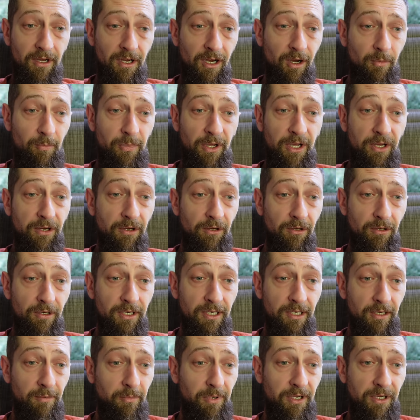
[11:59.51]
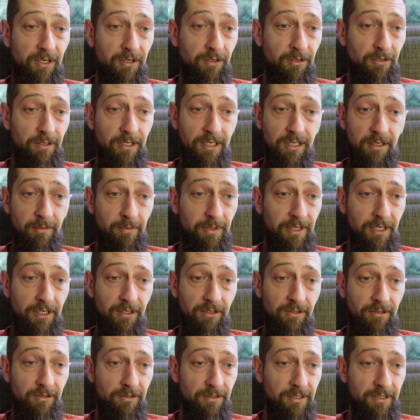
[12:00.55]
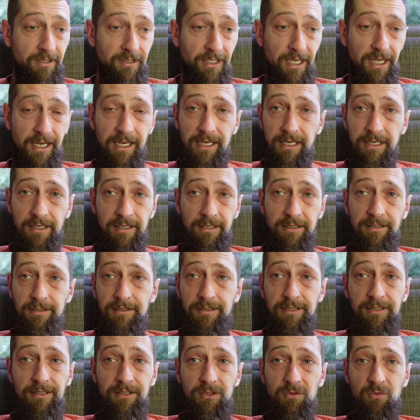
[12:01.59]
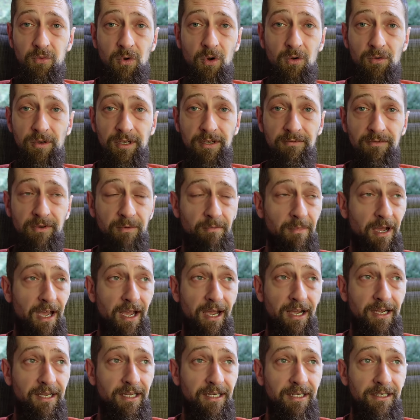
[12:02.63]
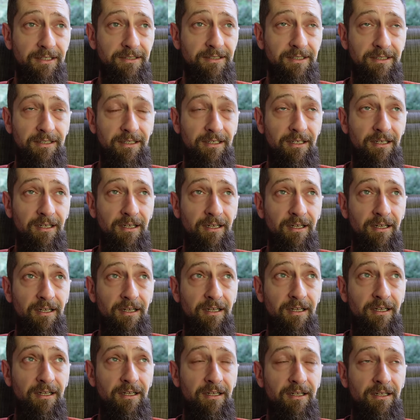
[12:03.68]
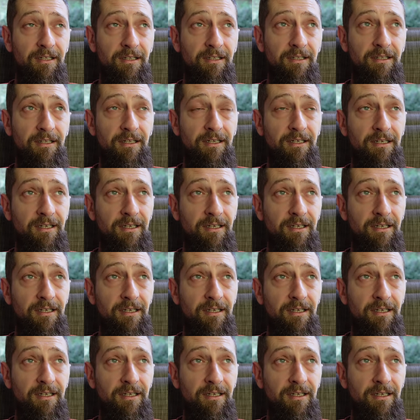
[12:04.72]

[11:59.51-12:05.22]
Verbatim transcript: appealed and appealed and appealed, and they just won't give it back, and it's the